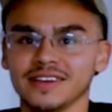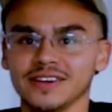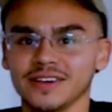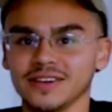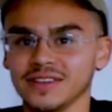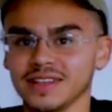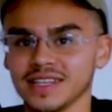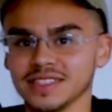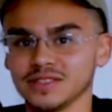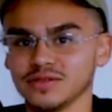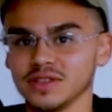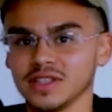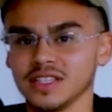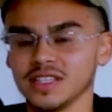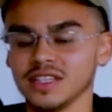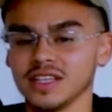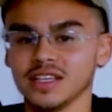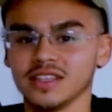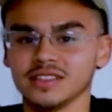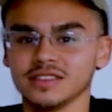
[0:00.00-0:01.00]
Yo, that's
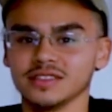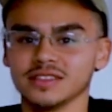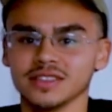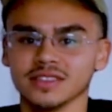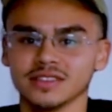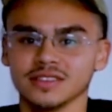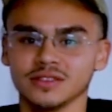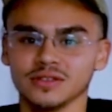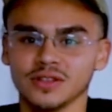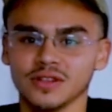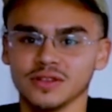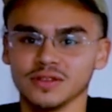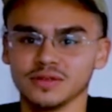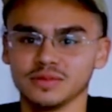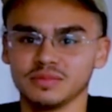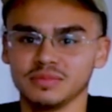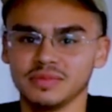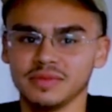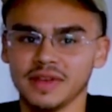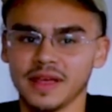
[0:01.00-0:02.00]
really it. Just, you know,
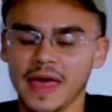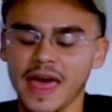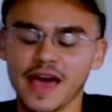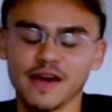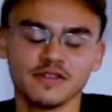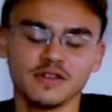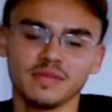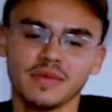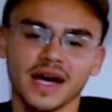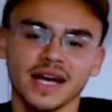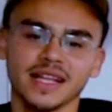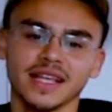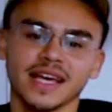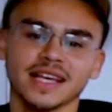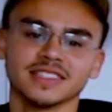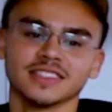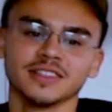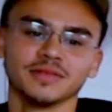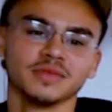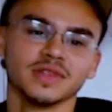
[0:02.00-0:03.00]
everybody
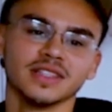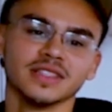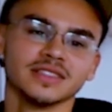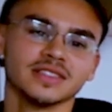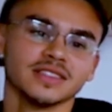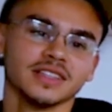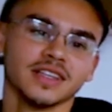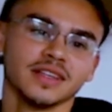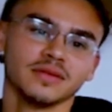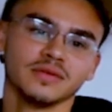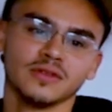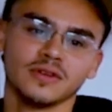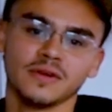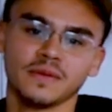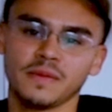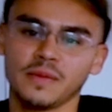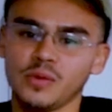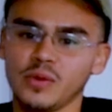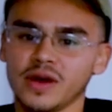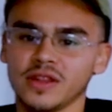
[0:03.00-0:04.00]
has something to say, bro.
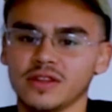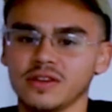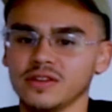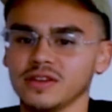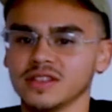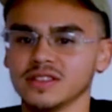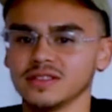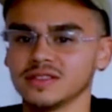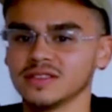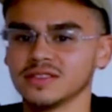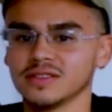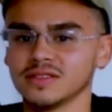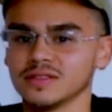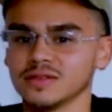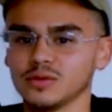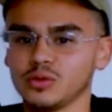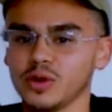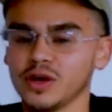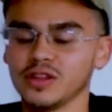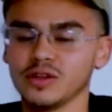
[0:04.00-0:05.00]

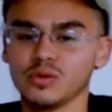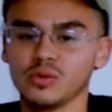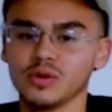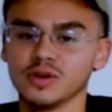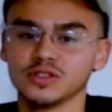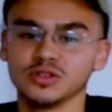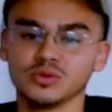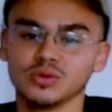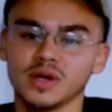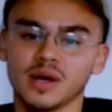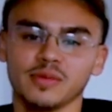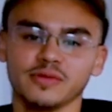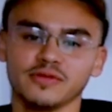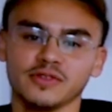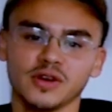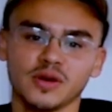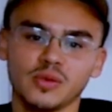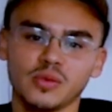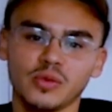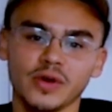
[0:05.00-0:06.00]
Whether what you come
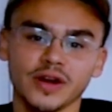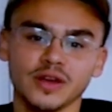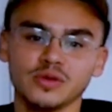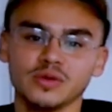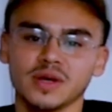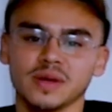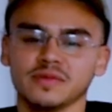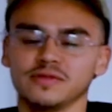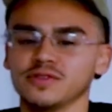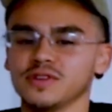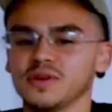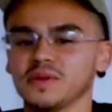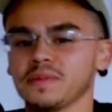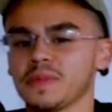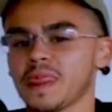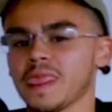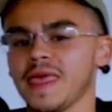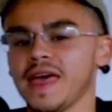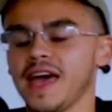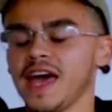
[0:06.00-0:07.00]
from, where you come from,
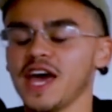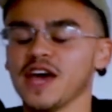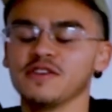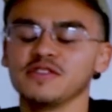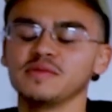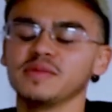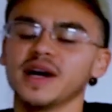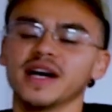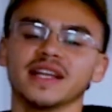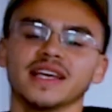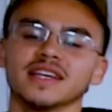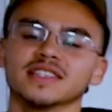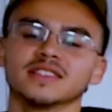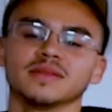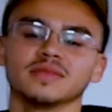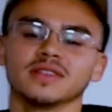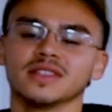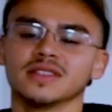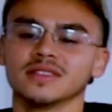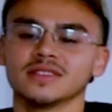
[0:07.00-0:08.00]
everybody has
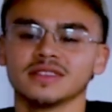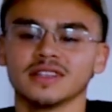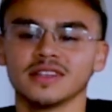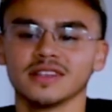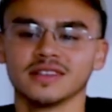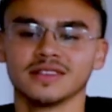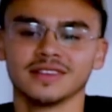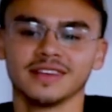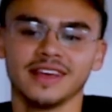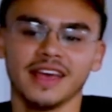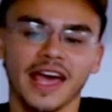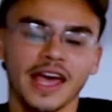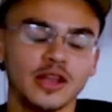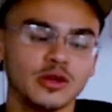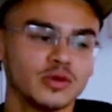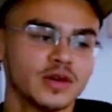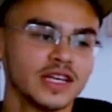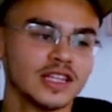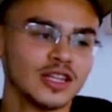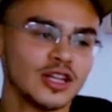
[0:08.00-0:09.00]
something to say.
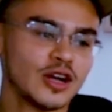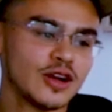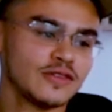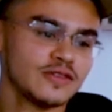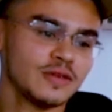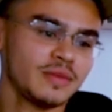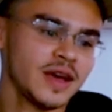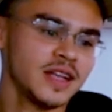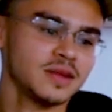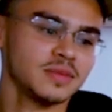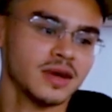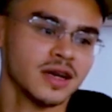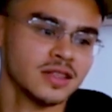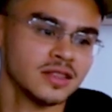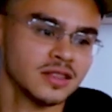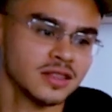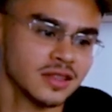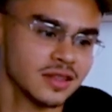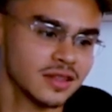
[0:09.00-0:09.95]
And you can learn from anybody.